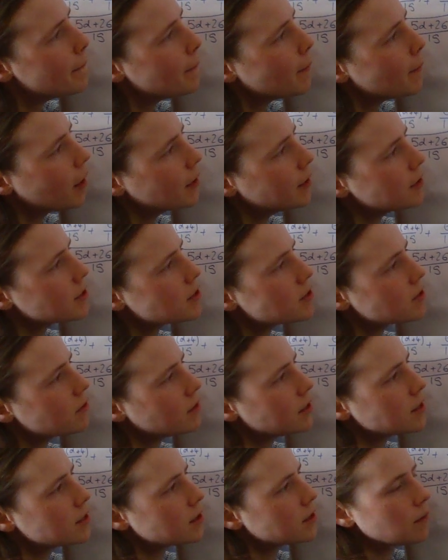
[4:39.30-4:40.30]
Minus
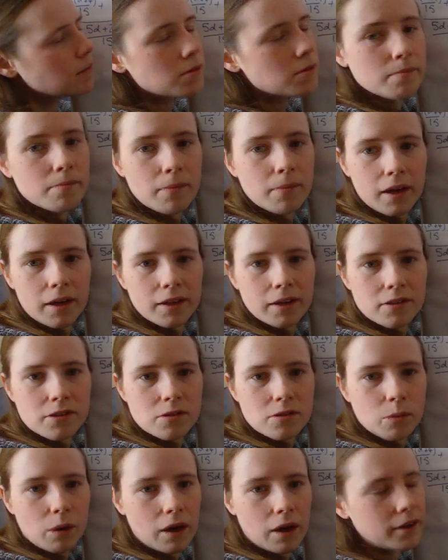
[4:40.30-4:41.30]
3 times
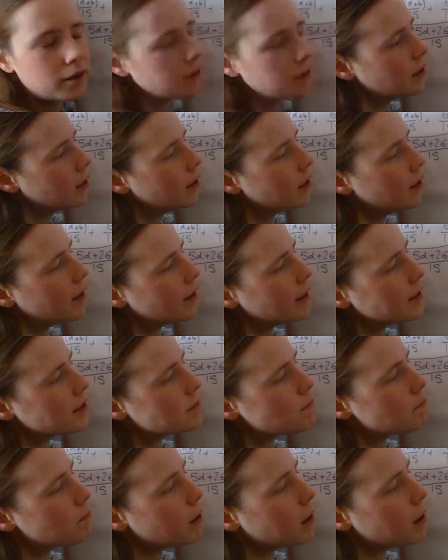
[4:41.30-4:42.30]
minus 1
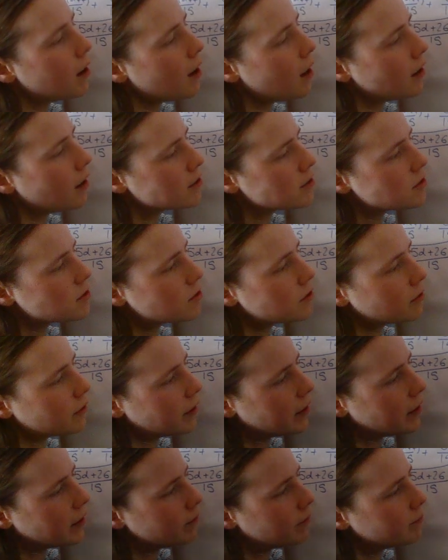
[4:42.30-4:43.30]
is plus
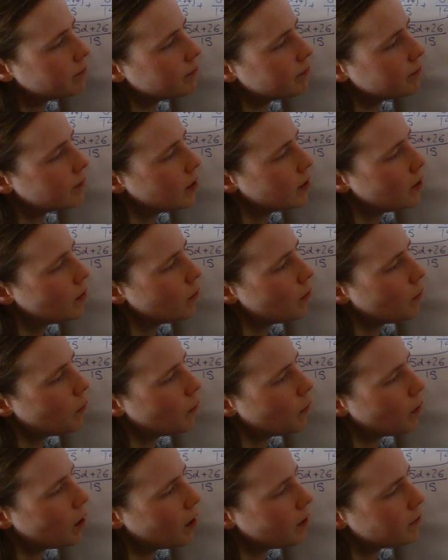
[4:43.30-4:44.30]
3
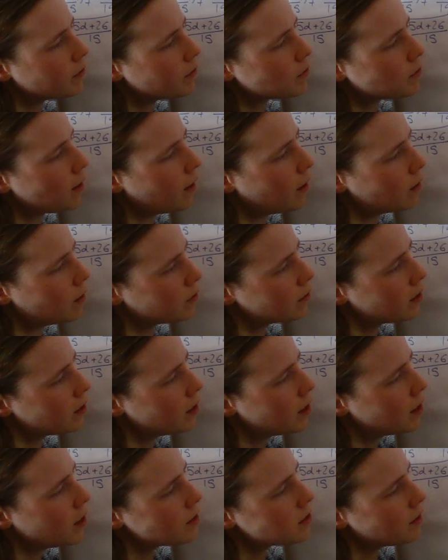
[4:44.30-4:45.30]
all over 12.
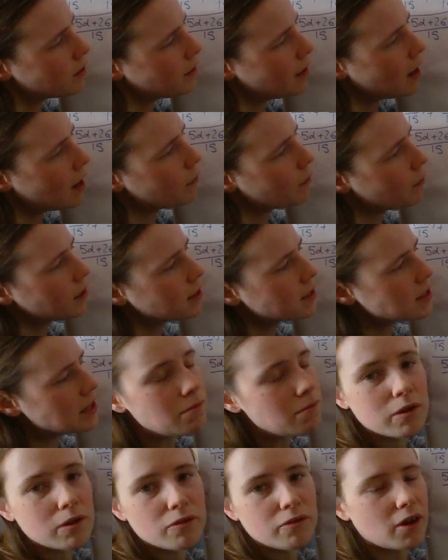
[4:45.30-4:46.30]
So now when I
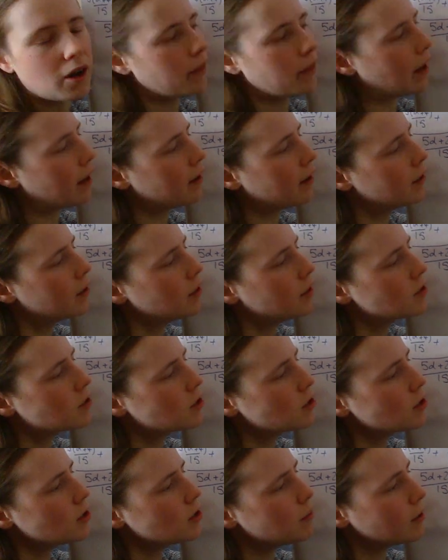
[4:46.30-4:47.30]
simplify that,
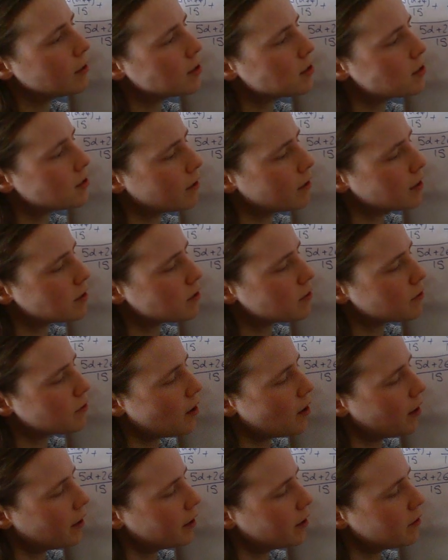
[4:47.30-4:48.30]
2 plus 3 is
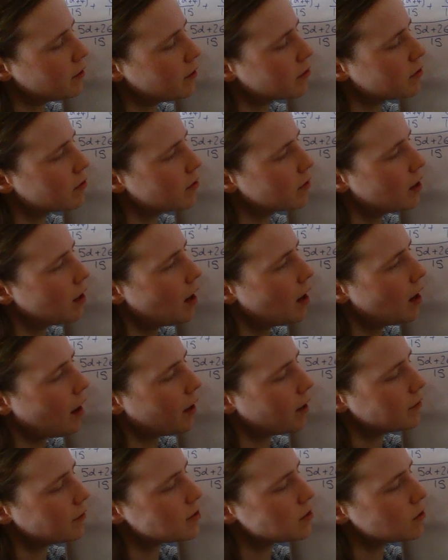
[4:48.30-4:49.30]
5,
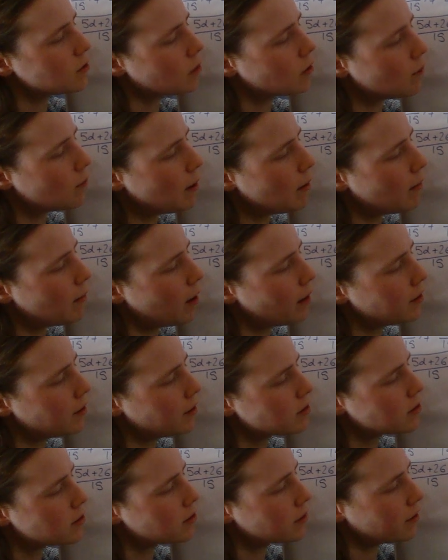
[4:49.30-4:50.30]
and I've still got my
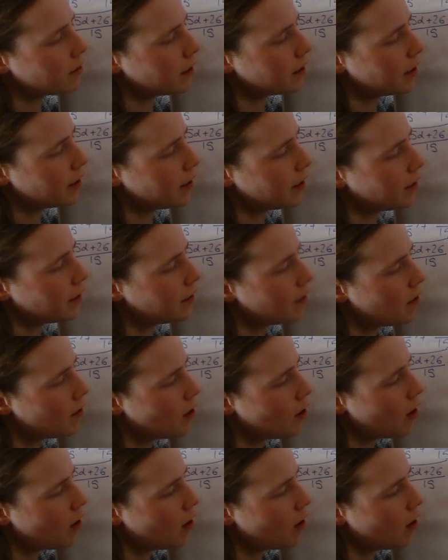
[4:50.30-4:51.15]
minus 3e